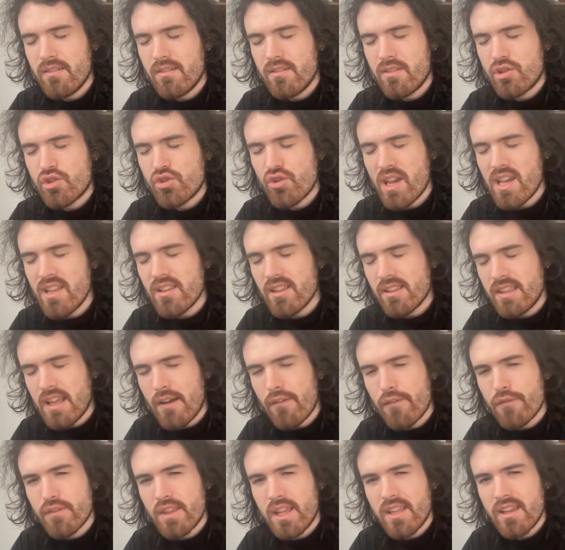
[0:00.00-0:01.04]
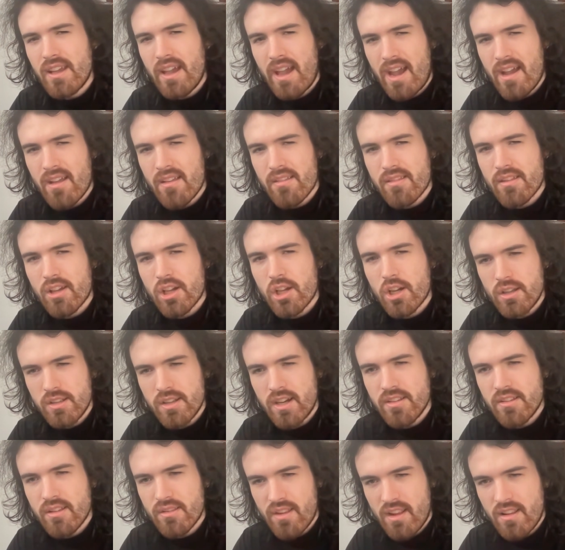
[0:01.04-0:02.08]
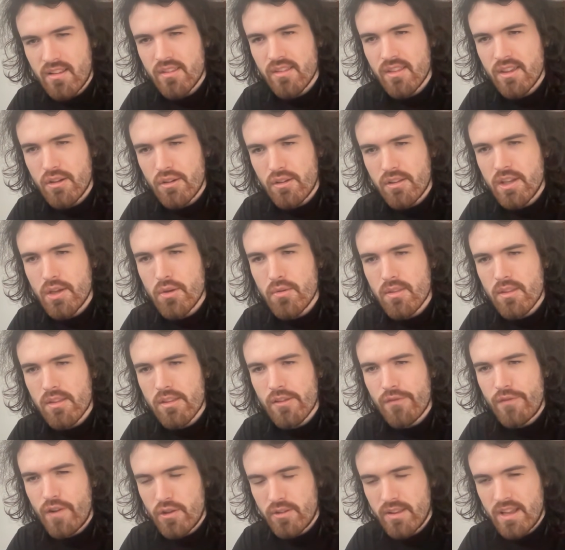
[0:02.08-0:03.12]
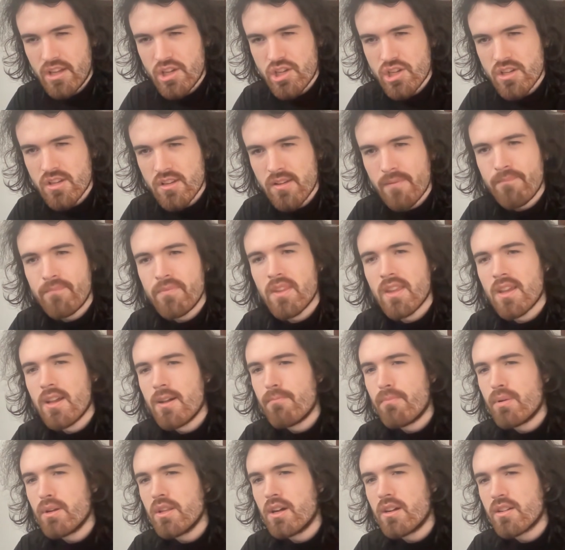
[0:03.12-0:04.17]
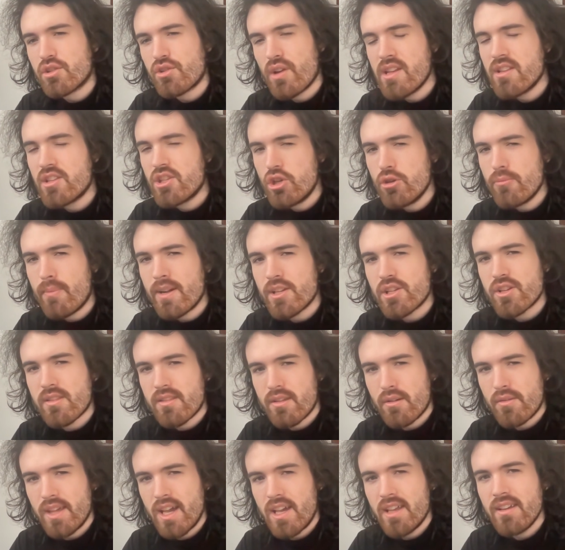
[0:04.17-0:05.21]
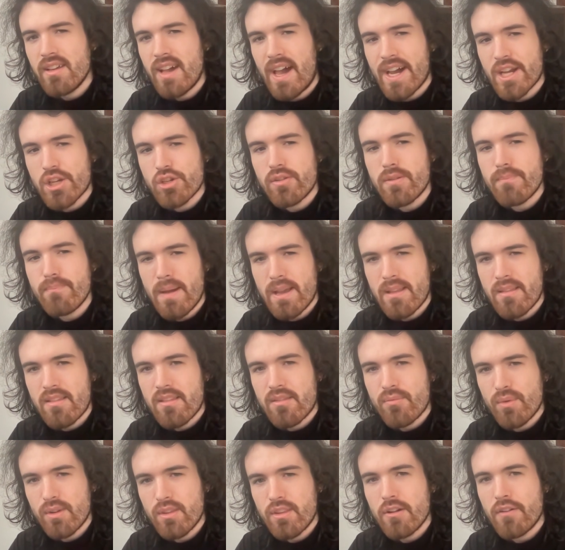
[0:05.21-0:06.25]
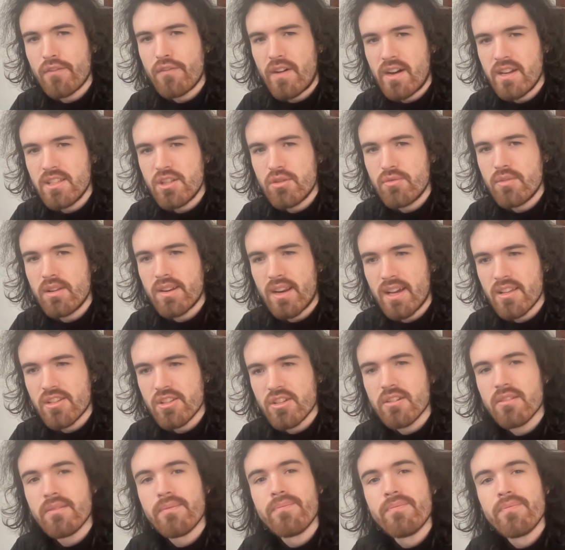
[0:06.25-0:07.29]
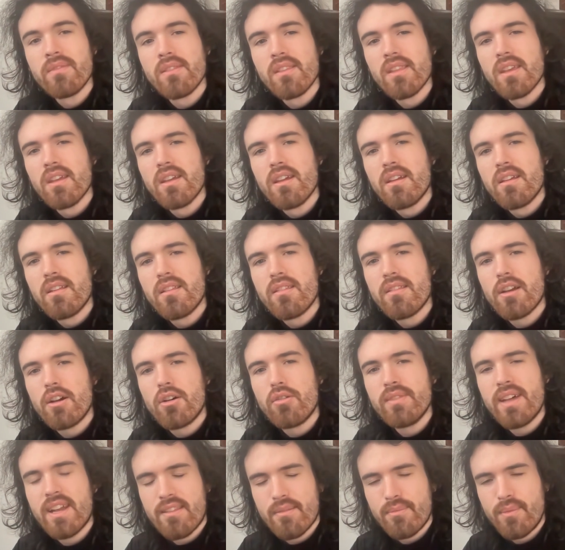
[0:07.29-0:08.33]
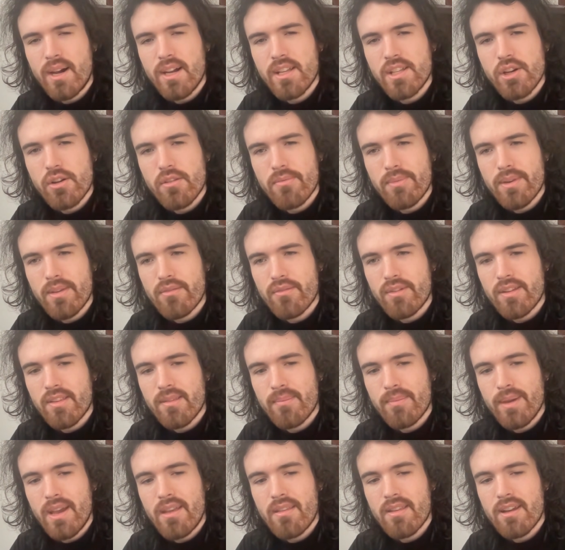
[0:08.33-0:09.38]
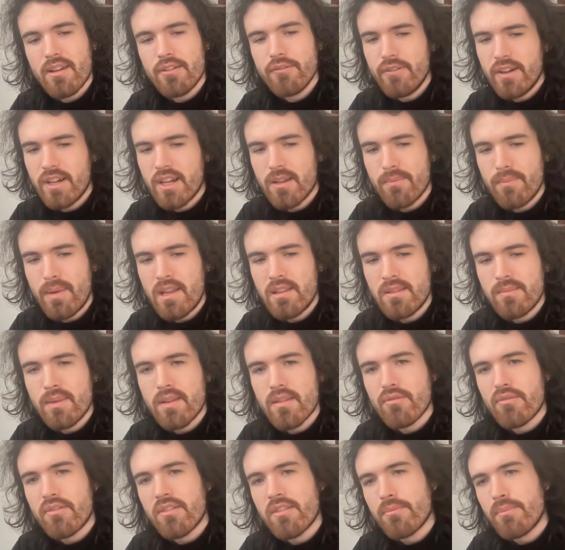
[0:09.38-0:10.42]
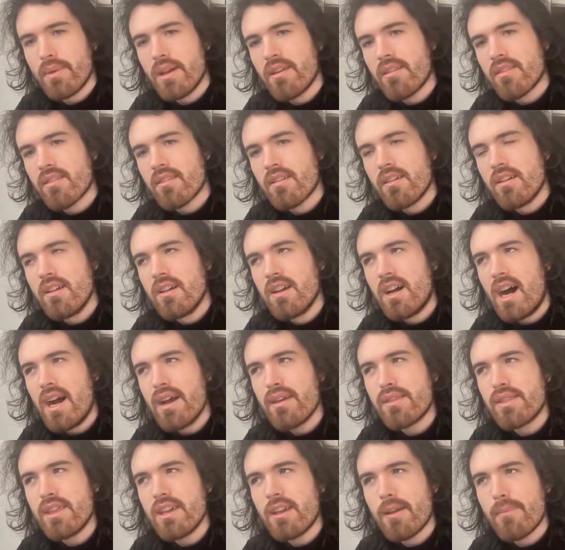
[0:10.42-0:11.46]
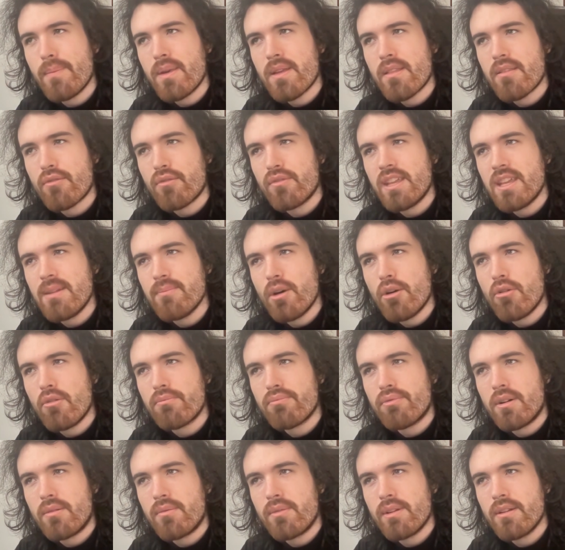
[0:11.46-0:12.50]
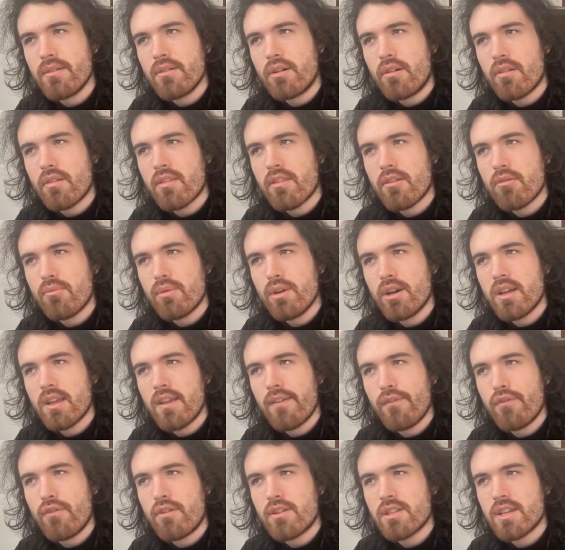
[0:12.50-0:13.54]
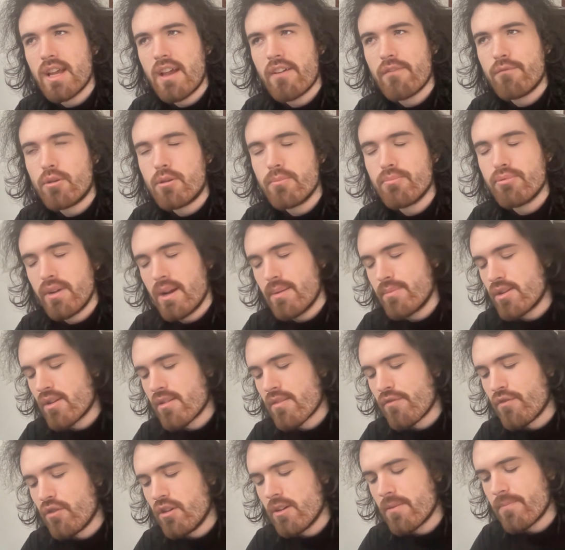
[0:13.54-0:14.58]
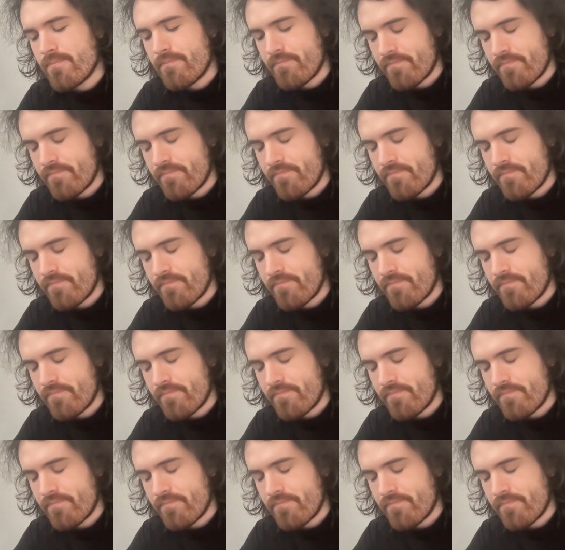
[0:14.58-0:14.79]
trained enough that it has a good understanding that you can use as a foundation, but not trained too much so that it actually messes with your fine-tuning later. So that's why I chose Mistral as a base. I recommend Mistral as a base. I think Mistral Nemo would probably also work if you want to have more parameters for it.